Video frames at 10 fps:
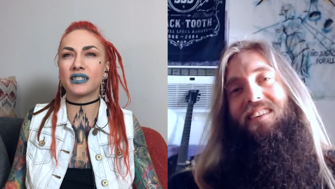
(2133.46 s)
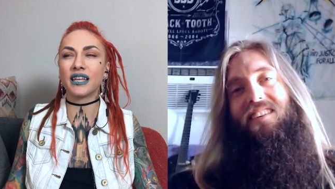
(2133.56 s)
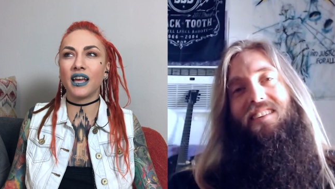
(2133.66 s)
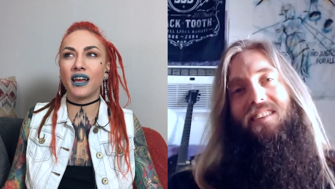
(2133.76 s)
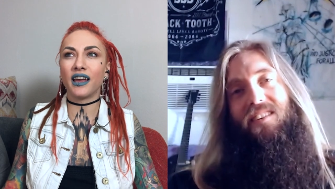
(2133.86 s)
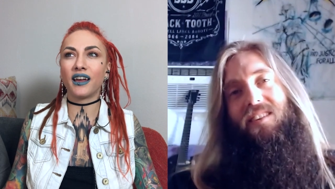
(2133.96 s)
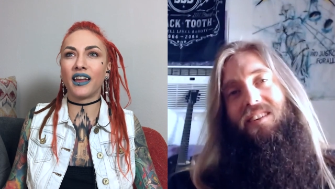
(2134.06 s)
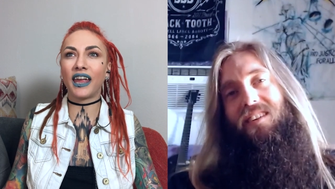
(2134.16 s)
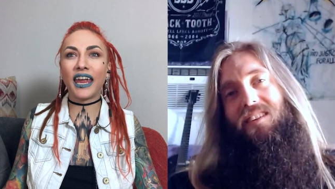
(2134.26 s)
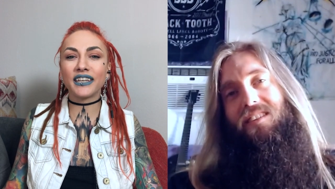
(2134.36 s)
Speaker 1: was
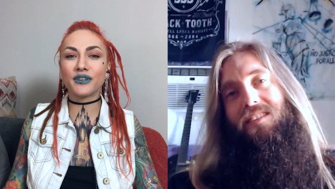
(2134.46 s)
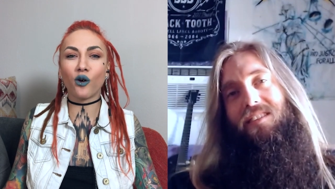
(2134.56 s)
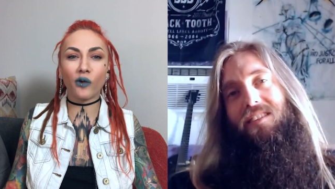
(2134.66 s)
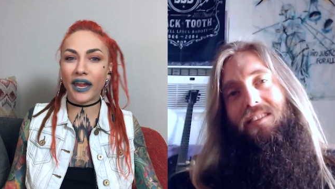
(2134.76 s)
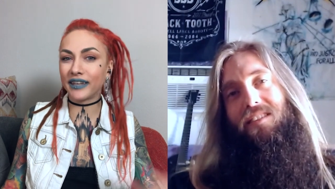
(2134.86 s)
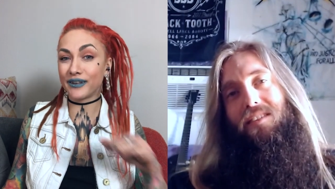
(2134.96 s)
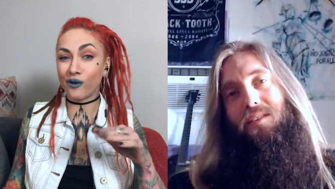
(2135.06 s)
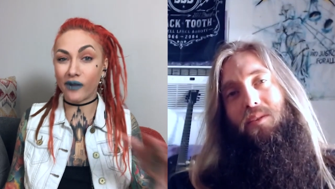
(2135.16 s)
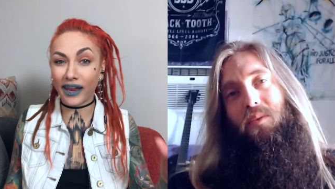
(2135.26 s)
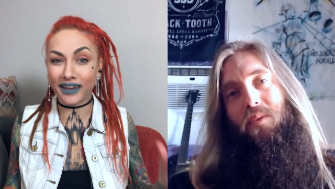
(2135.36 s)
uh, eight oh eight
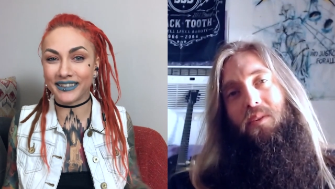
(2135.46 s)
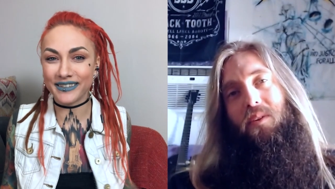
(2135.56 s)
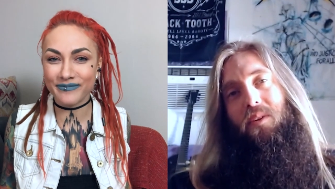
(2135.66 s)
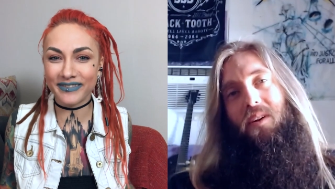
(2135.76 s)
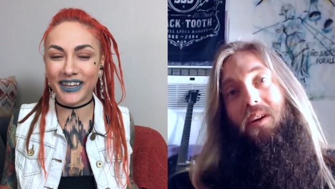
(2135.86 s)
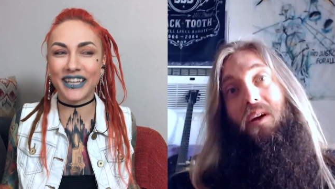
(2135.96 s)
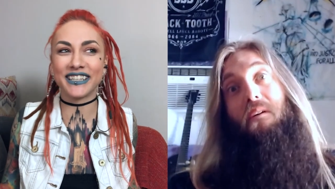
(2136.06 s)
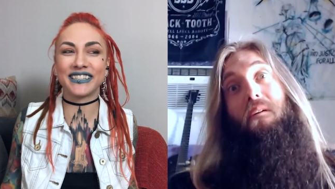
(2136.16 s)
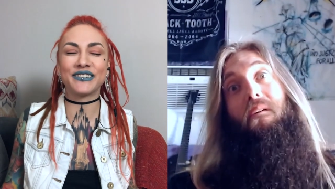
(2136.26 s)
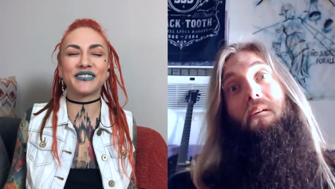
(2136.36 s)
oh eight
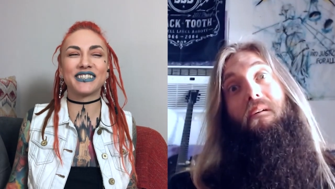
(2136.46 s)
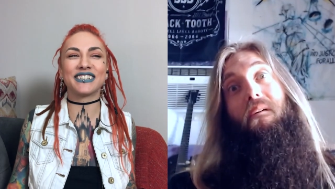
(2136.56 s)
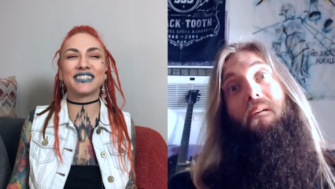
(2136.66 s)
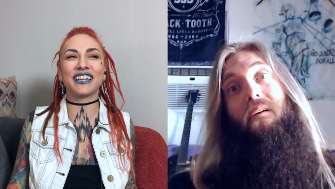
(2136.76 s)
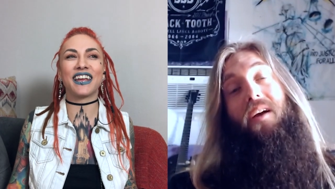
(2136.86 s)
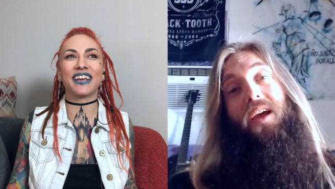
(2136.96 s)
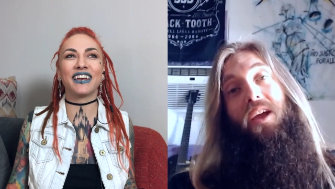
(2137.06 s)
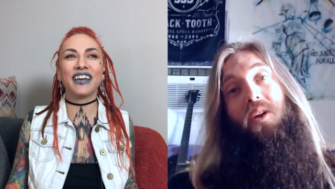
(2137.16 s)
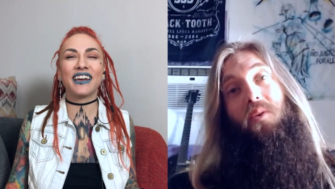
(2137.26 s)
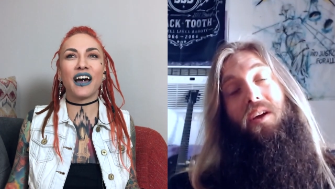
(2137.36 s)
because it was like
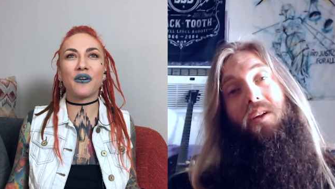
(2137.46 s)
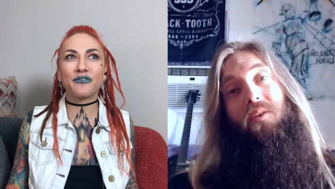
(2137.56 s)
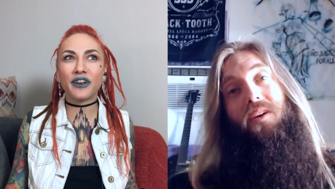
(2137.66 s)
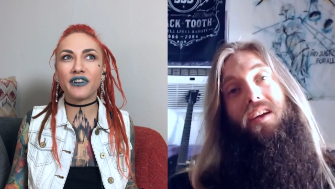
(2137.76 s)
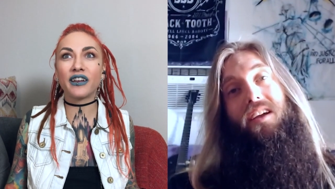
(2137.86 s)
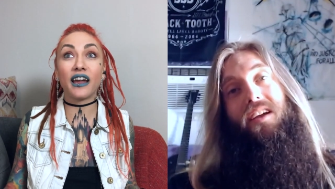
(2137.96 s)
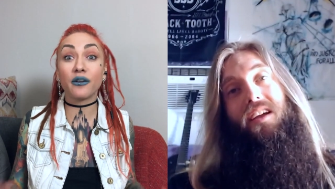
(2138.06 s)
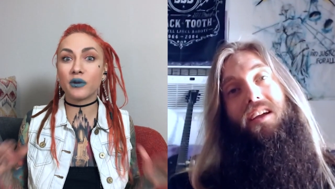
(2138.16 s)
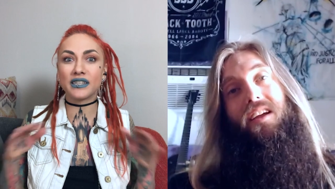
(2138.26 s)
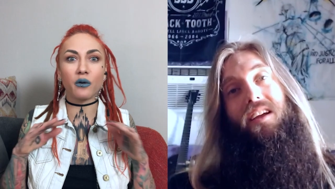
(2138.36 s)
our very
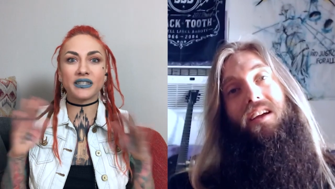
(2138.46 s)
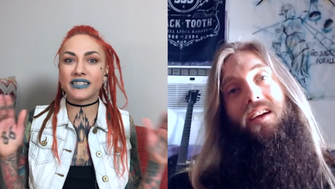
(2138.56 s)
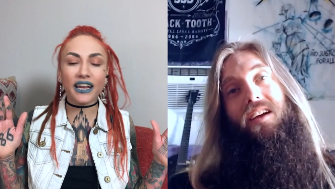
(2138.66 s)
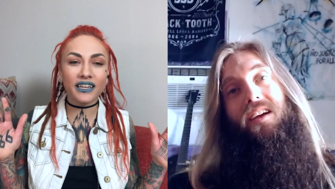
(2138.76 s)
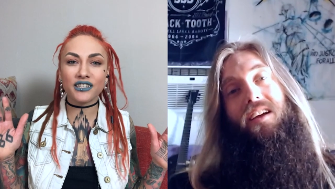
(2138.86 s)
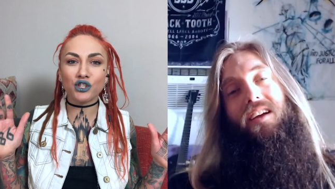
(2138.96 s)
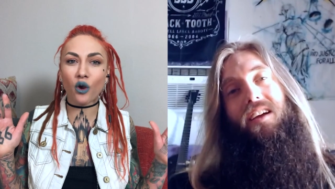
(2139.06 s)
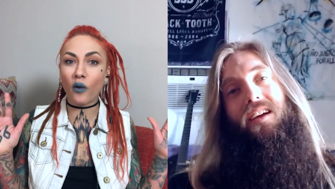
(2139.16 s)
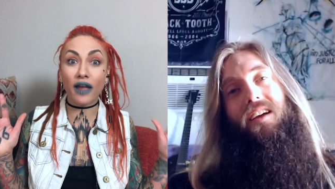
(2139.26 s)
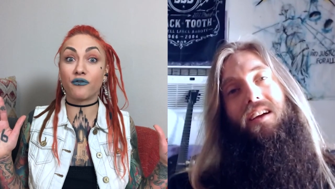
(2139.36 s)
it was our second
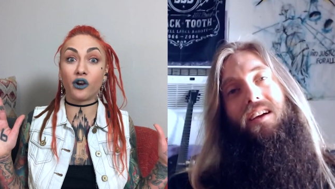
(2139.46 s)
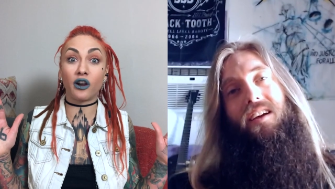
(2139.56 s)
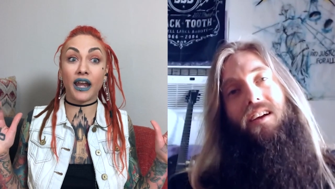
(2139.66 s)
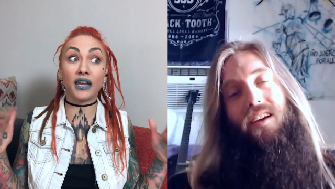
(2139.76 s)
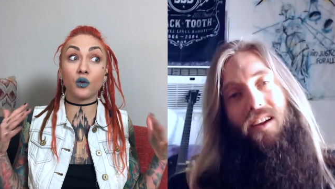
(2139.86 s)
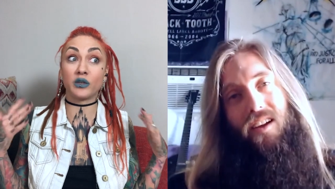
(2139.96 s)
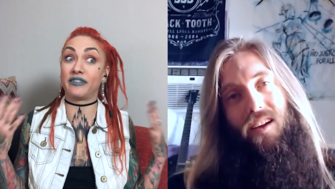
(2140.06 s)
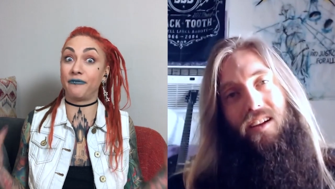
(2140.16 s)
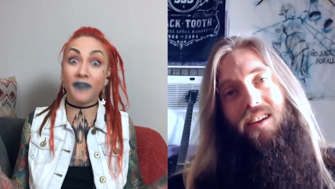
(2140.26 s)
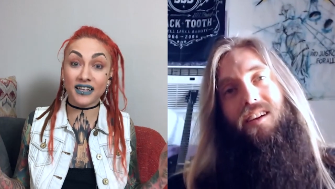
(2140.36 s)
show ever, and it was
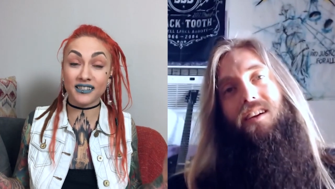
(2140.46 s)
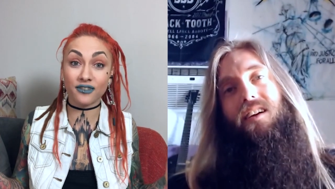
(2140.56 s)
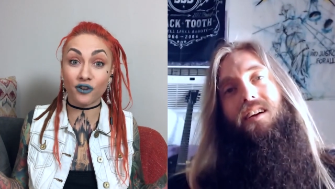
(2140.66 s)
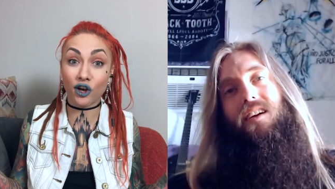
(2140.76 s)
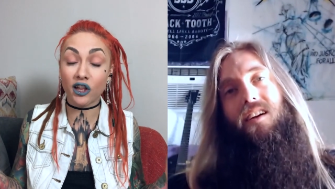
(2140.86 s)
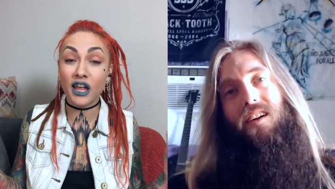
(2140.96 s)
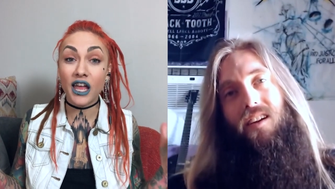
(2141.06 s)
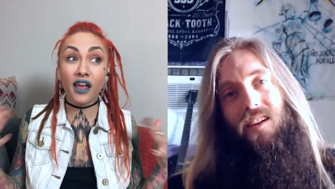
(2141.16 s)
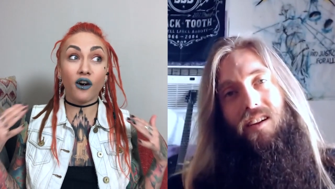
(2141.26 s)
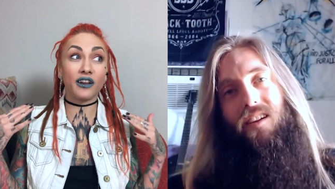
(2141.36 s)
a festival
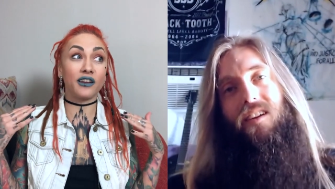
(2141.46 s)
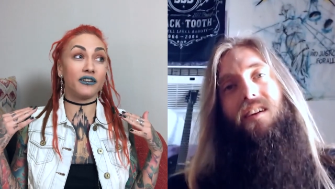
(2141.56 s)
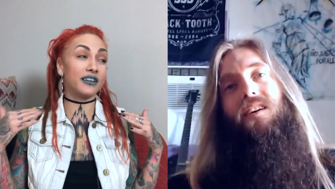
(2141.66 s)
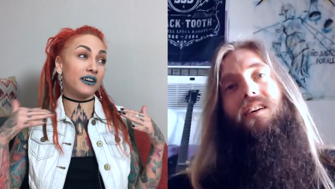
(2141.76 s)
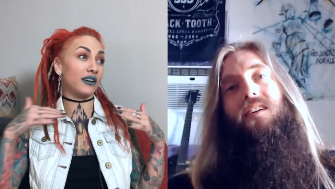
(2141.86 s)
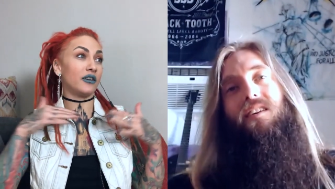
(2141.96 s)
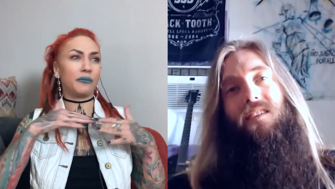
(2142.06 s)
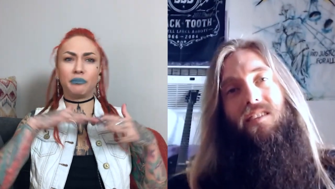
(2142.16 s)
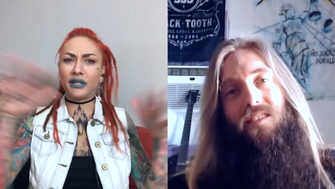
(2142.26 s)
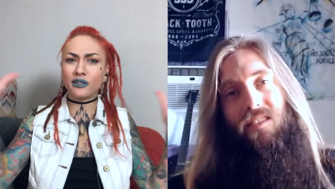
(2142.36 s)
on on a on
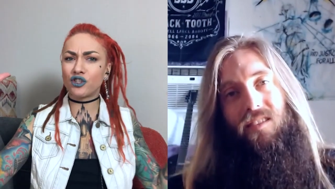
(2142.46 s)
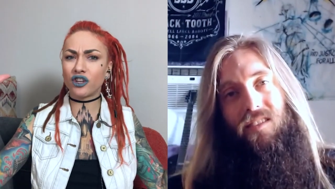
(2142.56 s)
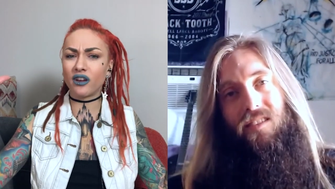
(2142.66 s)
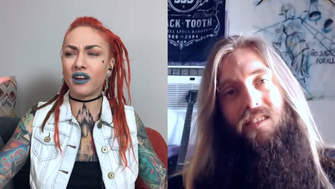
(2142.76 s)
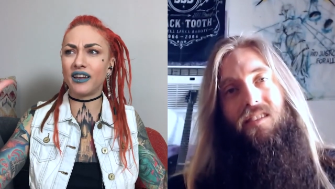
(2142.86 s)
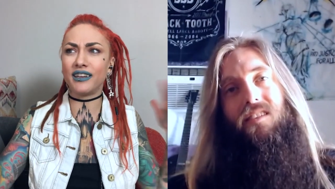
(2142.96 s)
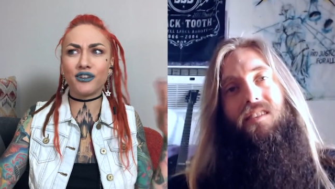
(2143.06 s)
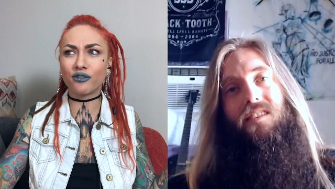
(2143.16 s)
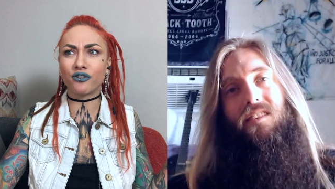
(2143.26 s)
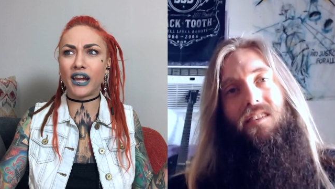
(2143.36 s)
a beach uh, in
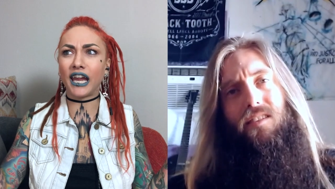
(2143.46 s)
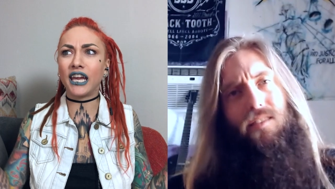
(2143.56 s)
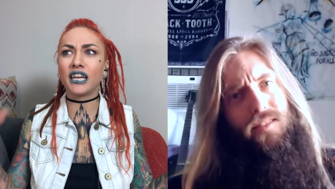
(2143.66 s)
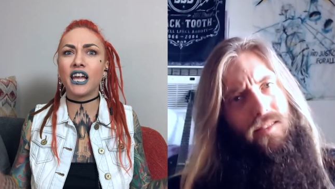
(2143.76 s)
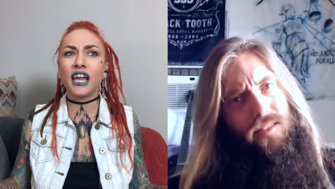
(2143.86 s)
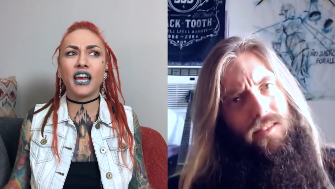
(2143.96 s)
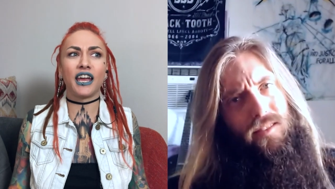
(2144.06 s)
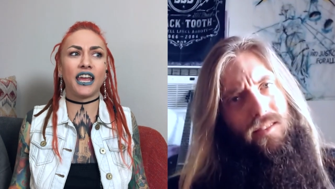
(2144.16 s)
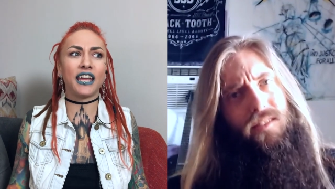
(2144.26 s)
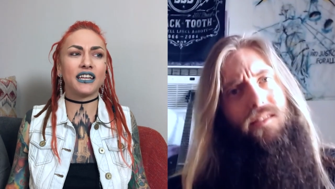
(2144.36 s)
Ukraine,
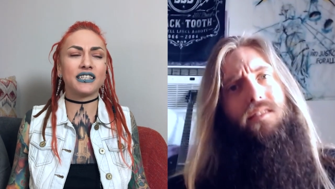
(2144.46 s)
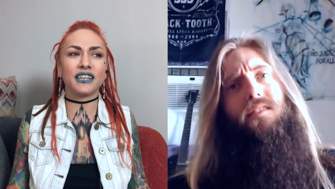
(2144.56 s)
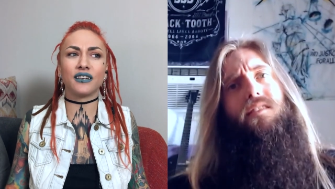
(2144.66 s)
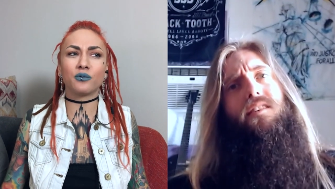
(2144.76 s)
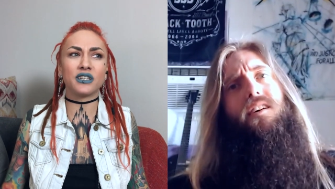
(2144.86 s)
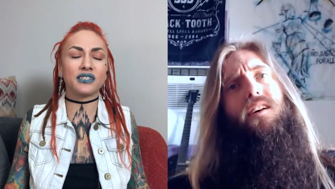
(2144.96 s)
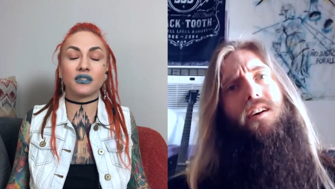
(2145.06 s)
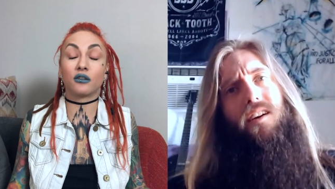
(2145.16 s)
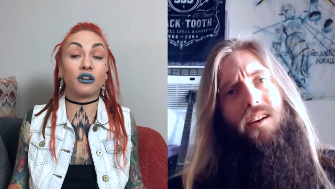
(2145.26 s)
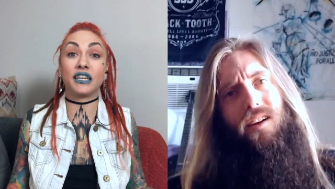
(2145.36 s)
and it was
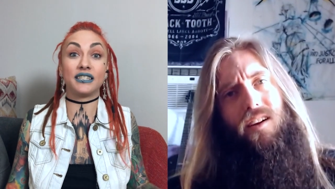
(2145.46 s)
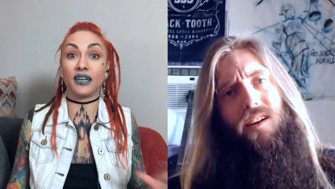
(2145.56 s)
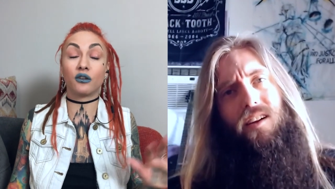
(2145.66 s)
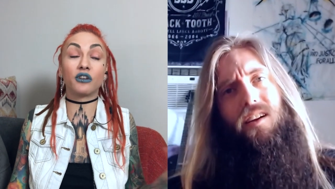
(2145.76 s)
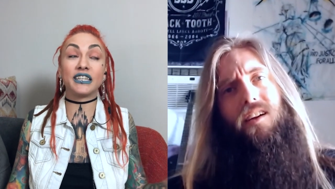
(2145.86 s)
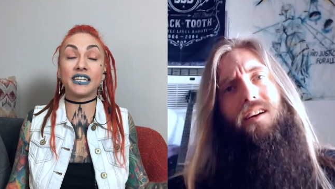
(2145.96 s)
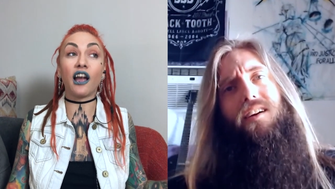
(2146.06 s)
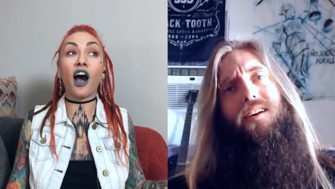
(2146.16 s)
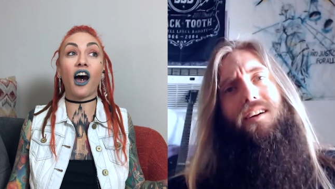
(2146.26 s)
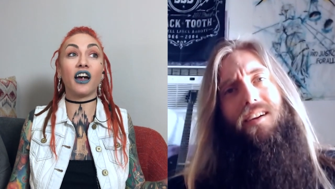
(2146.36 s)
crazy, crazy
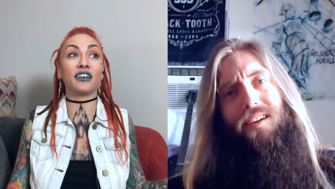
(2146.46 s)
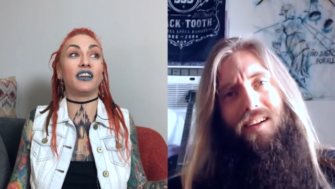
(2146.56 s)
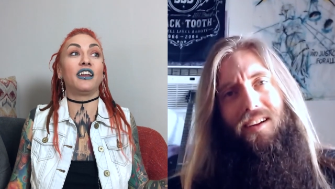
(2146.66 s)
hot.